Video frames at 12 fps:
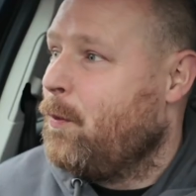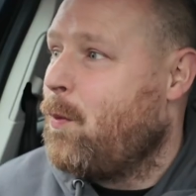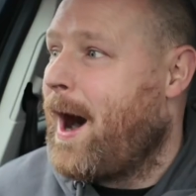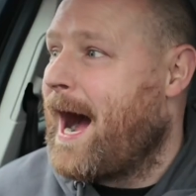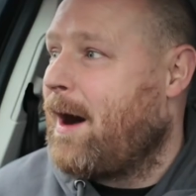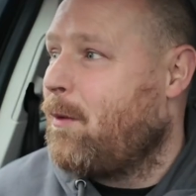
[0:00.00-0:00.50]

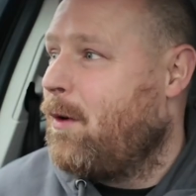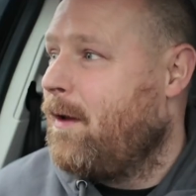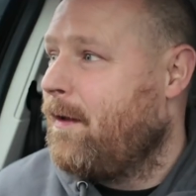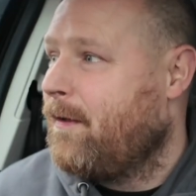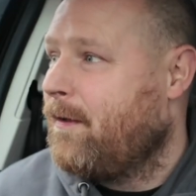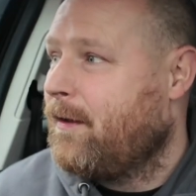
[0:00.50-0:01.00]

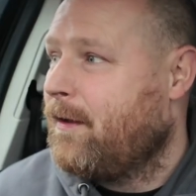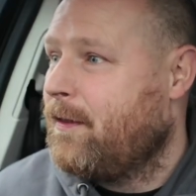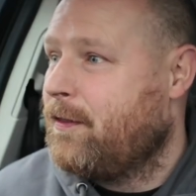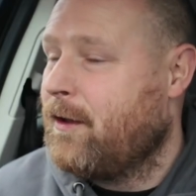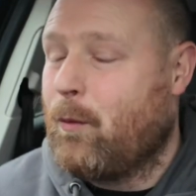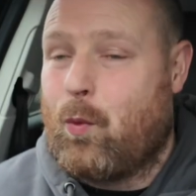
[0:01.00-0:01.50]
Wow.
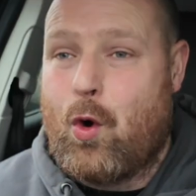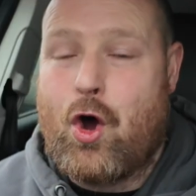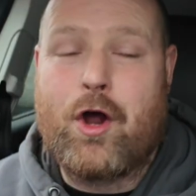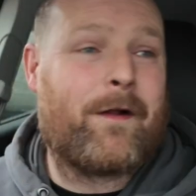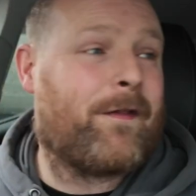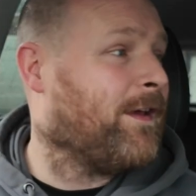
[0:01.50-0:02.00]
The
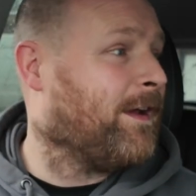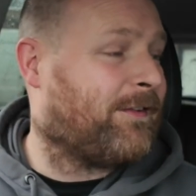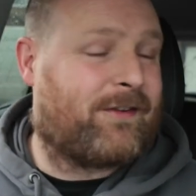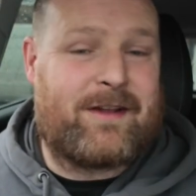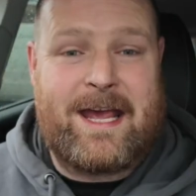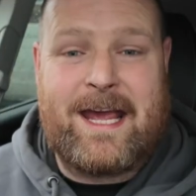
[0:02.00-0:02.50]
word on the
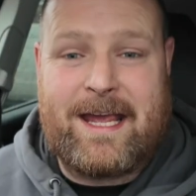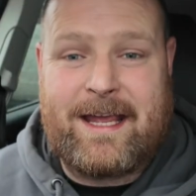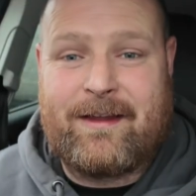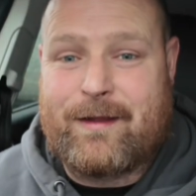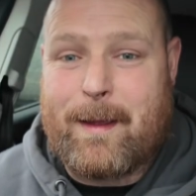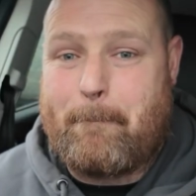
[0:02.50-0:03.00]
estate
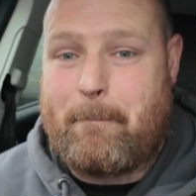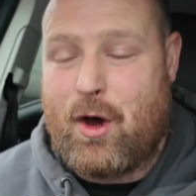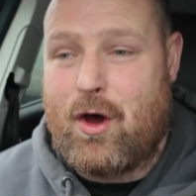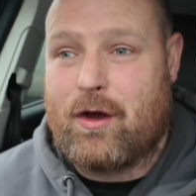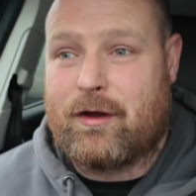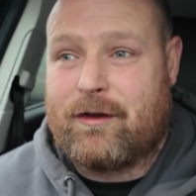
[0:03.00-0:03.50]
is the
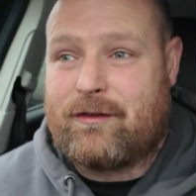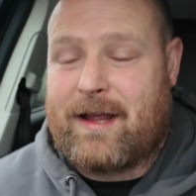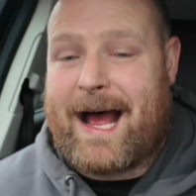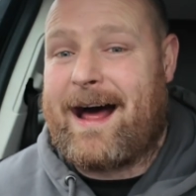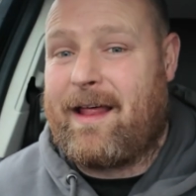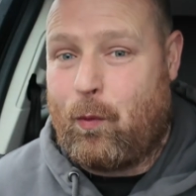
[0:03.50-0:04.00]
burgers
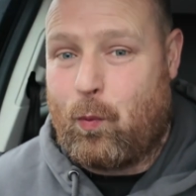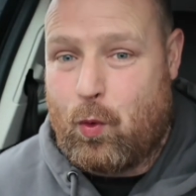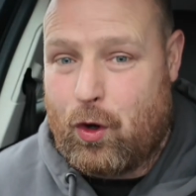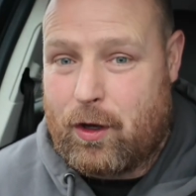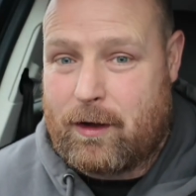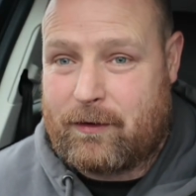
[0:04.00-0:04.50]
are the
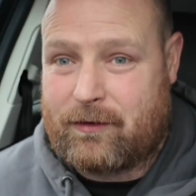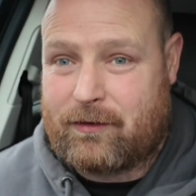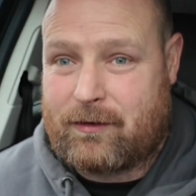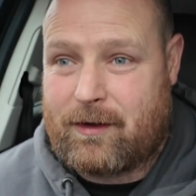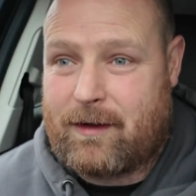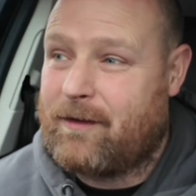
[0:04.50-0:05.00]

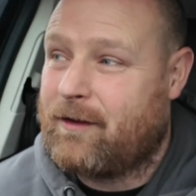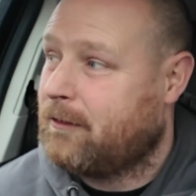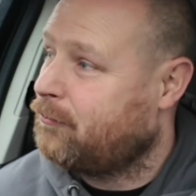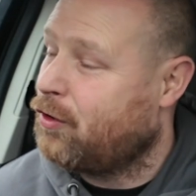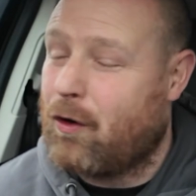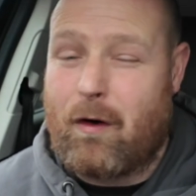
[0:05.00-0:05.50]
worst.
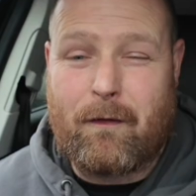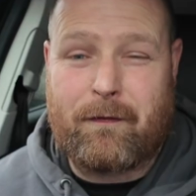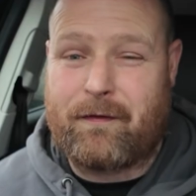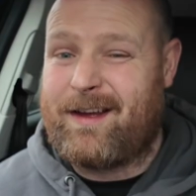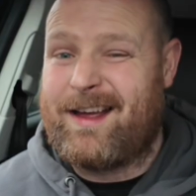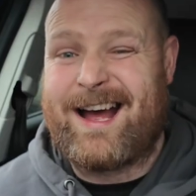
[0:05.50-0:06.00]

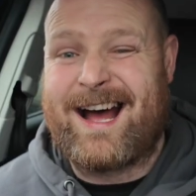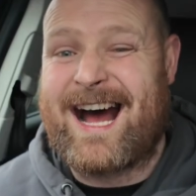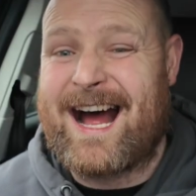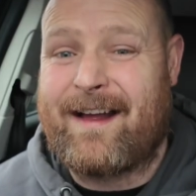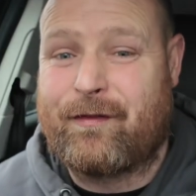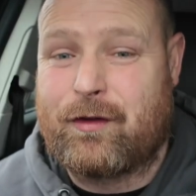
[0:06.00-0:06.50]
Tough,
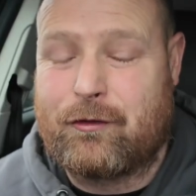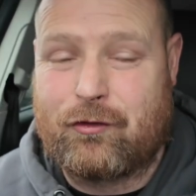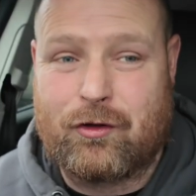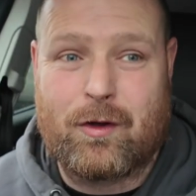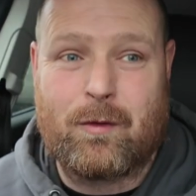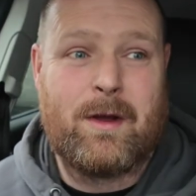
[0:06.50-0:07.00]
hard to
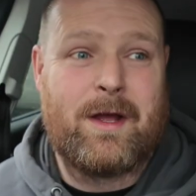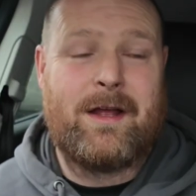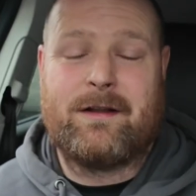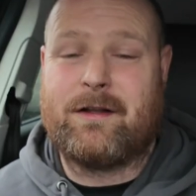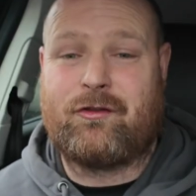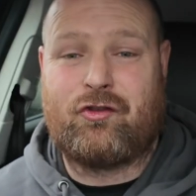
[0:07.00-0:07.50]
chew,
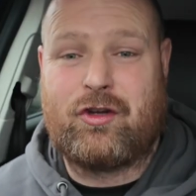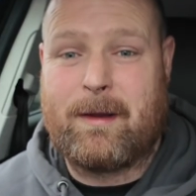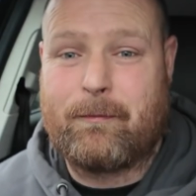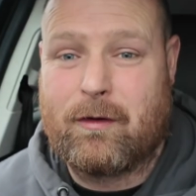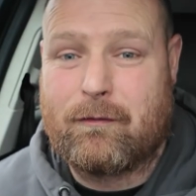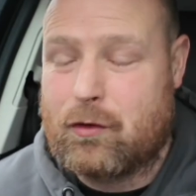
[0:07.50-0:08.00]
the
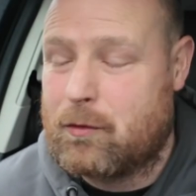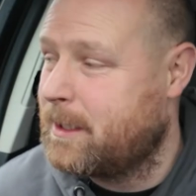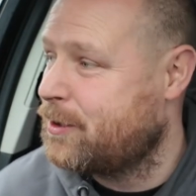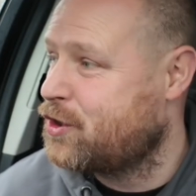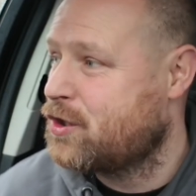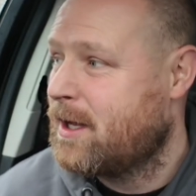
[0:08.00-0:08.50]
chips are
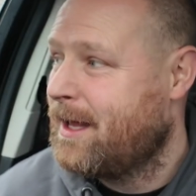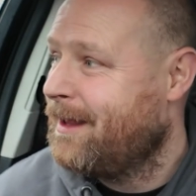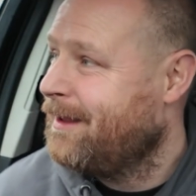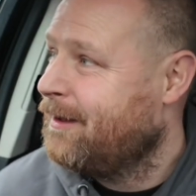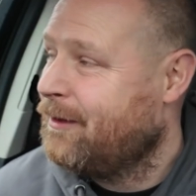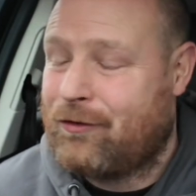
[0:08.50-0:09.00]
rubbish.
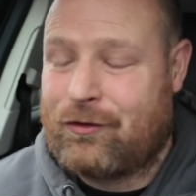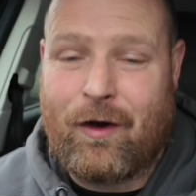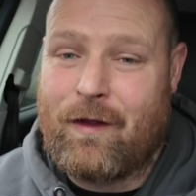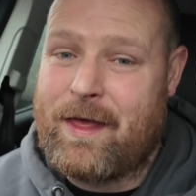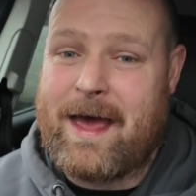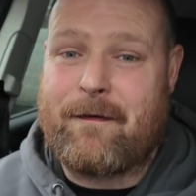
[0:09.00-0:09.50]

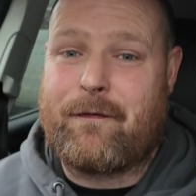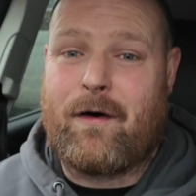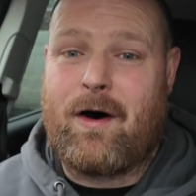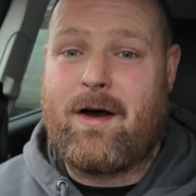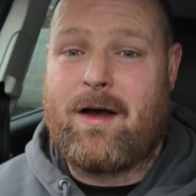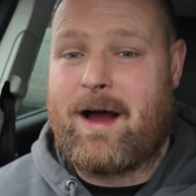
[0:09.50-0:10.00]
So
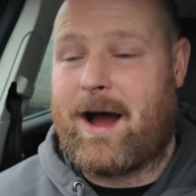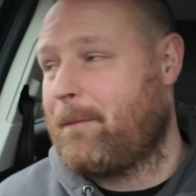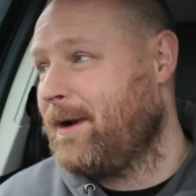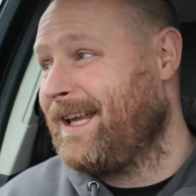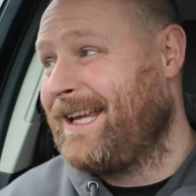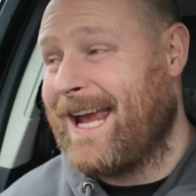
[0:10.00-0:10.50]
therefore,
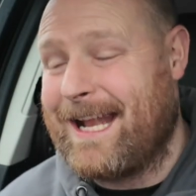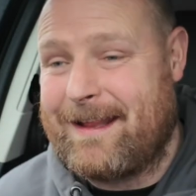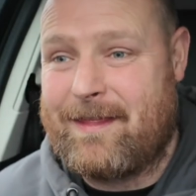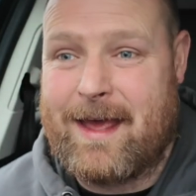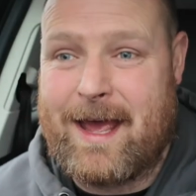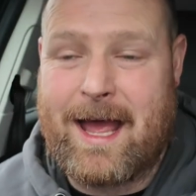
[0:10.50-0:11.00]
I'm going to get
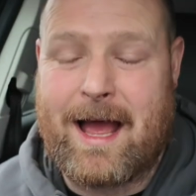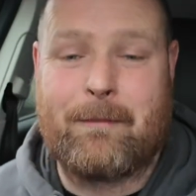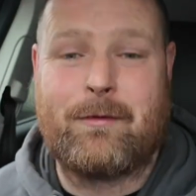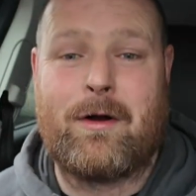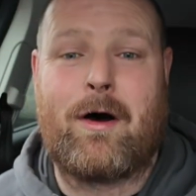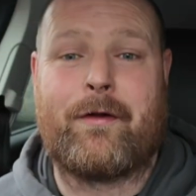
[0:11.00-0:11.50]
in there.
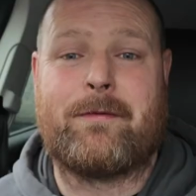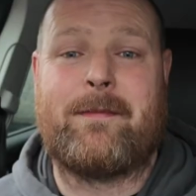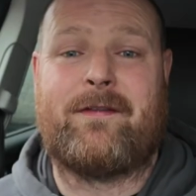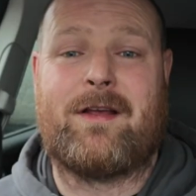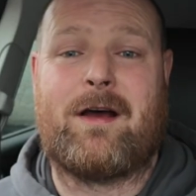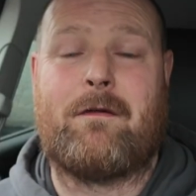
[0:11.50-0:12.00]
I'm going to order
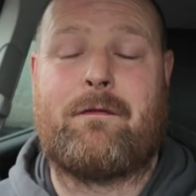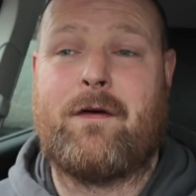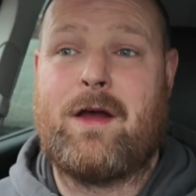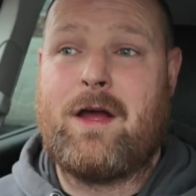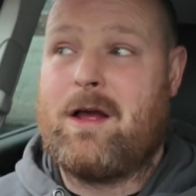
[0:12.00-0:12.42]
myself